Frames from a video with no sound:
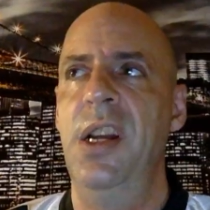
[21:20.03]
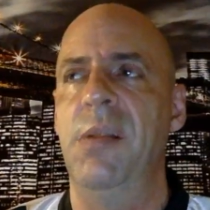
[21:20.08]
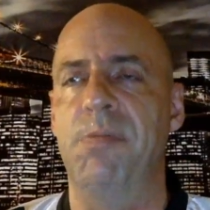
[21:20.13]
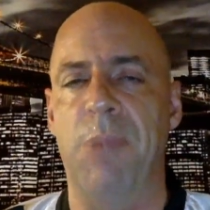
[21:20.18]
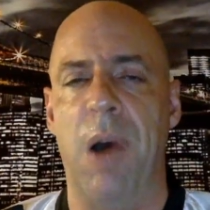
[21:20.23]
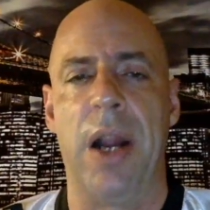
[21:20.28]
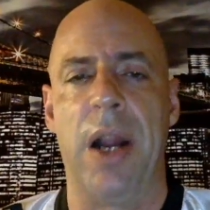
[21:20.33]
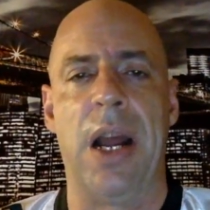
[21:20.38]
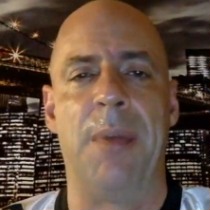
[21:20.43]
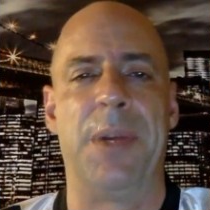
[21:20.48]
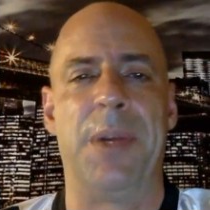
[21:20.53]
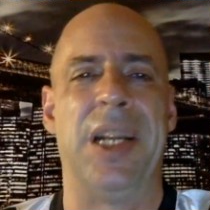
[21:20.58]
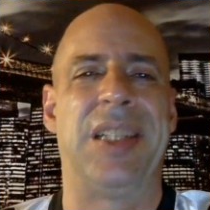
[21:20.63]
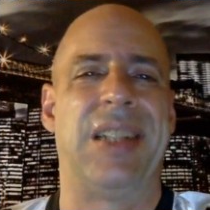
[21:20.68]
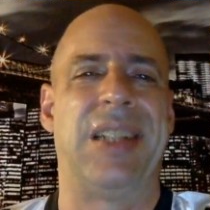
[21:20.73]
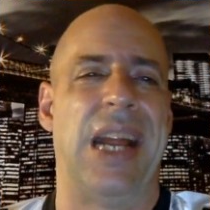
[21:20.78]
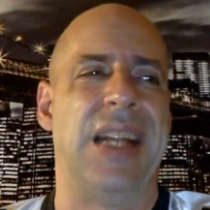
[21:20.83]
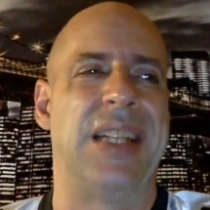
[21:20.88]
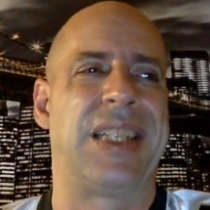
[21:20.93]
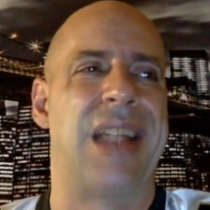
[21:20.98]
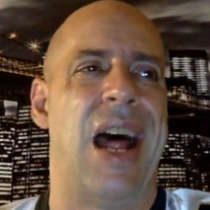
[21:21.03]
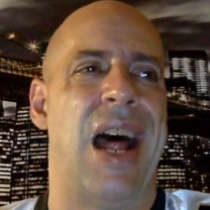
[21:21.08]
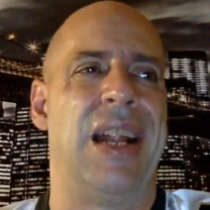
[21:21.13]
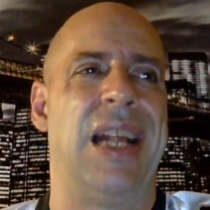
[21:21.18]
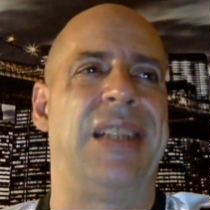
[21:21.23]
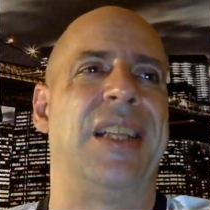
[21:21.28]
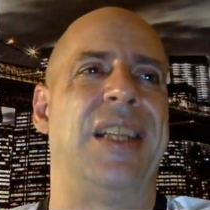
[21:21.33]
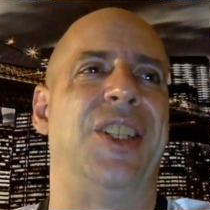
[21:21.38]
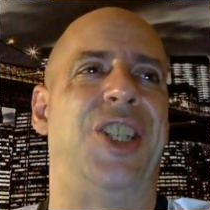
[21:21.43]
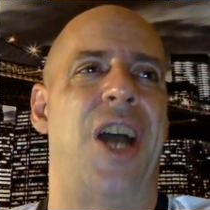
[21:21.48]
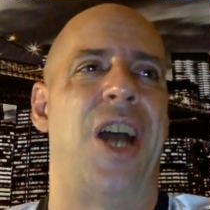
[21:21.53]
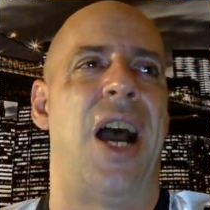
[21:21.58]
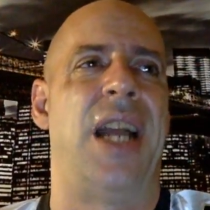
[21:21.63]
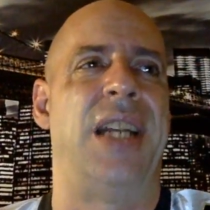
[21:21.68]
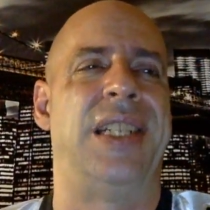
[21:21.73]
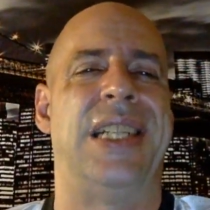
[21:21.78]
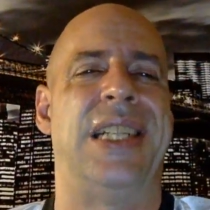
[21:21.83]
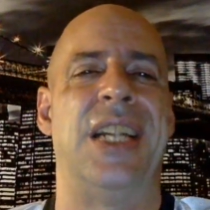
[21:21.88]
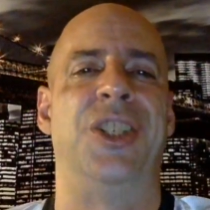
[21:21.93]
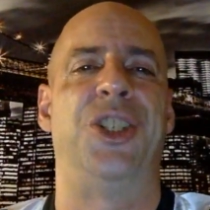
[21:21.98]
But I'm going to say it's not like the
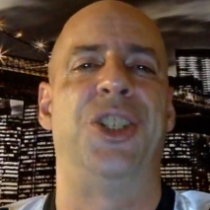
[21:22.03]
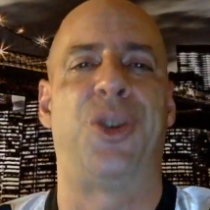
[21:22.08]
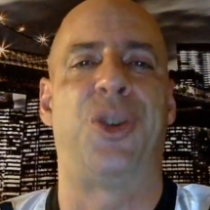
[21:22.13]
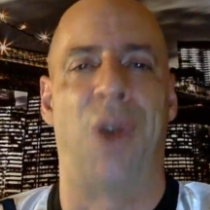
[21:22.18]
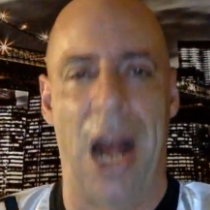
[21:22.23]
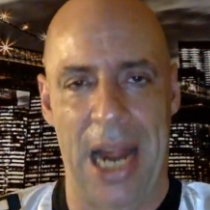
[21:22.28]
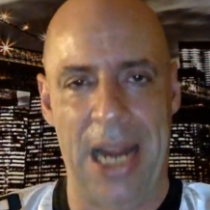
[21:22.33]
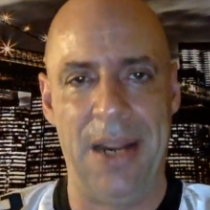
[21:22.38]
Giants didn't try.